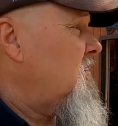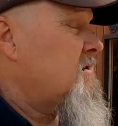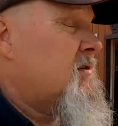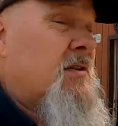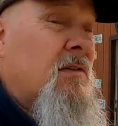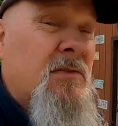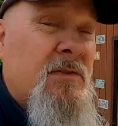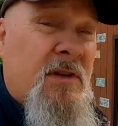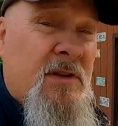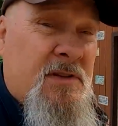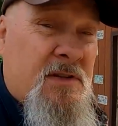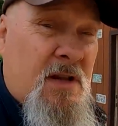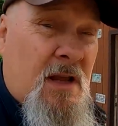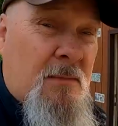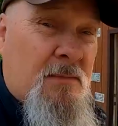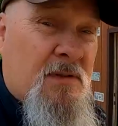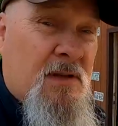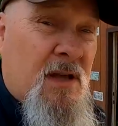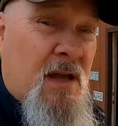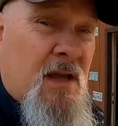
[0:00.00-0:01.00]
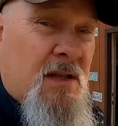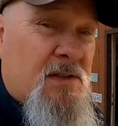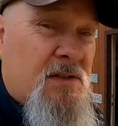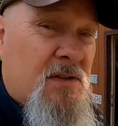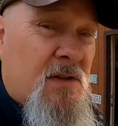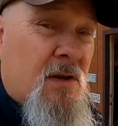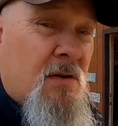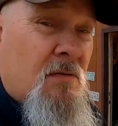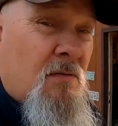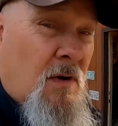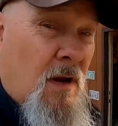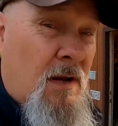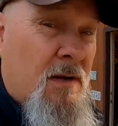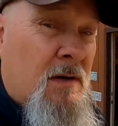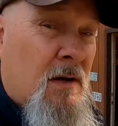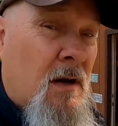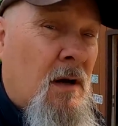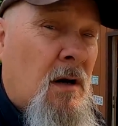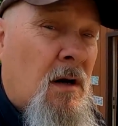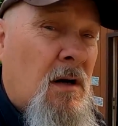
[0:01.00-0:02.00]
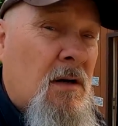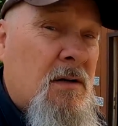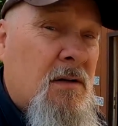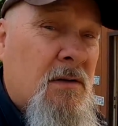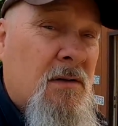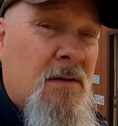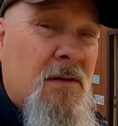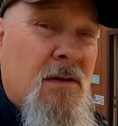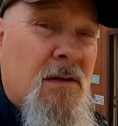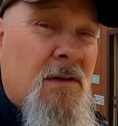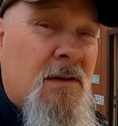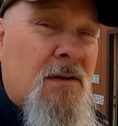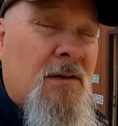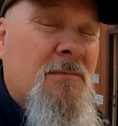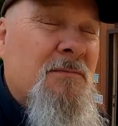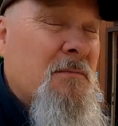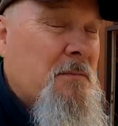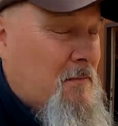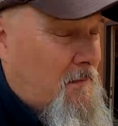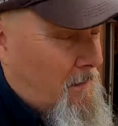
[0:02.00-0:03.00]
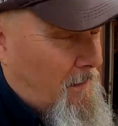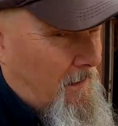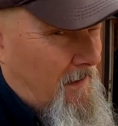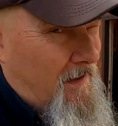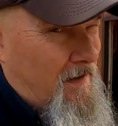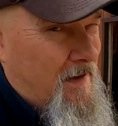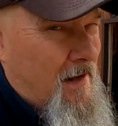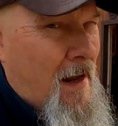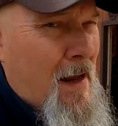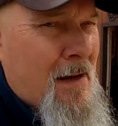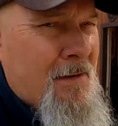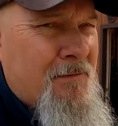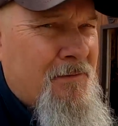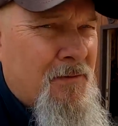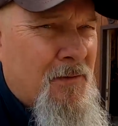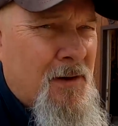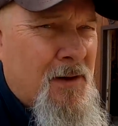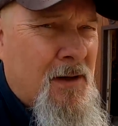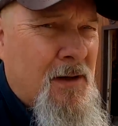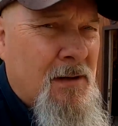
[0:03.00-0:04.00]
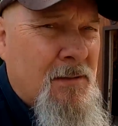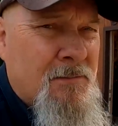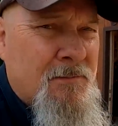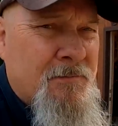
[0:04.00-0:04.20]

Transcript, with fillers: until next time, cats, ride hard and die free.